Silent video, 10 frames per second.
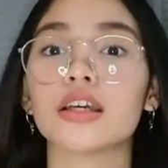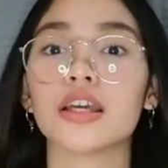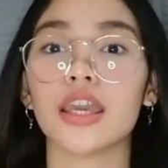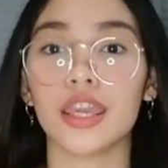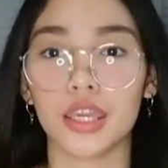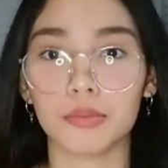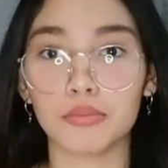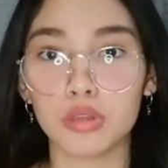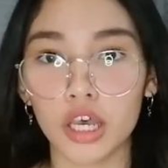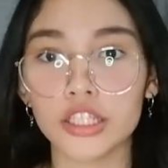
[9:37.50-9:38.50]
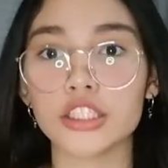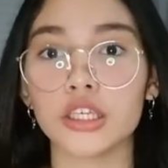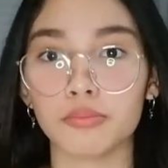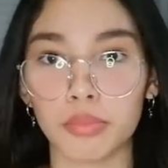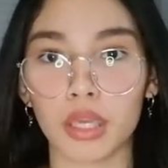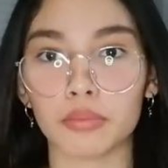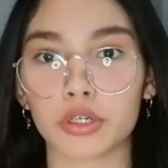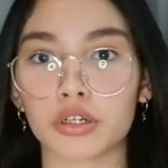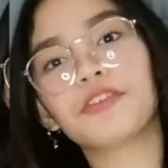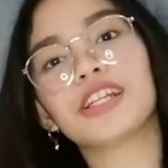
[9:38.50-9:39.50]
a blotting paper. So, that's
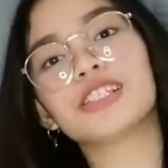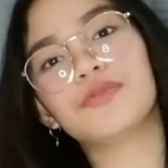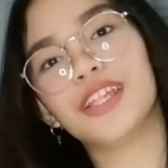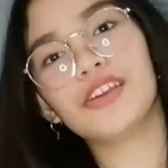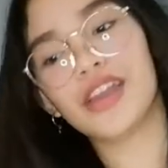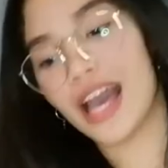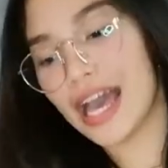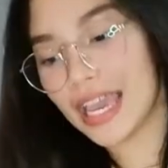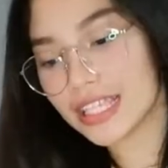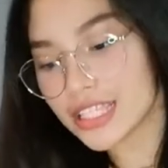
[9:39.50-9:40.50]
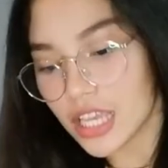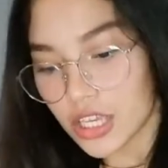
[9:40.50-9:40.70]
it for this video, guys.